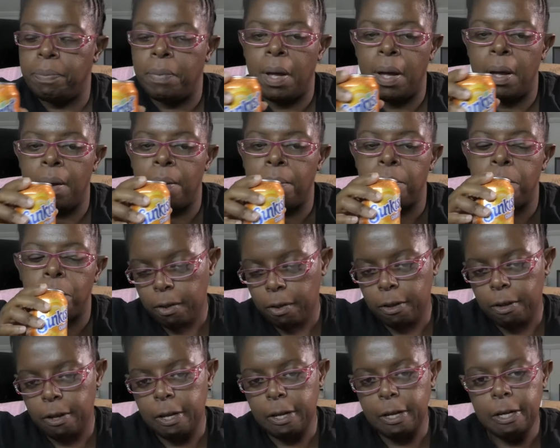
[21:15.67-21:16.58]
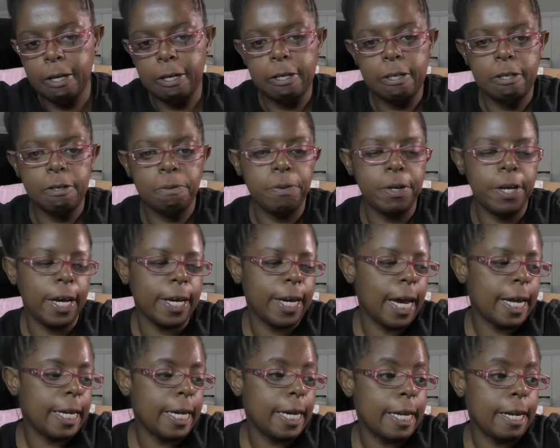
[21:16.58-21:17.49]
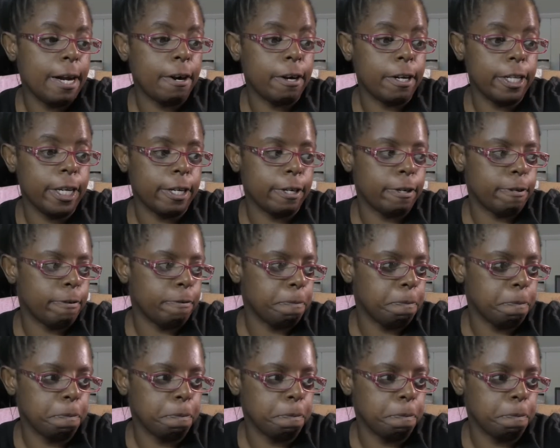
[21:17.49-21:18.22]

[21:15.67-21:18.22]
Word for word: um, we had got in our glitter.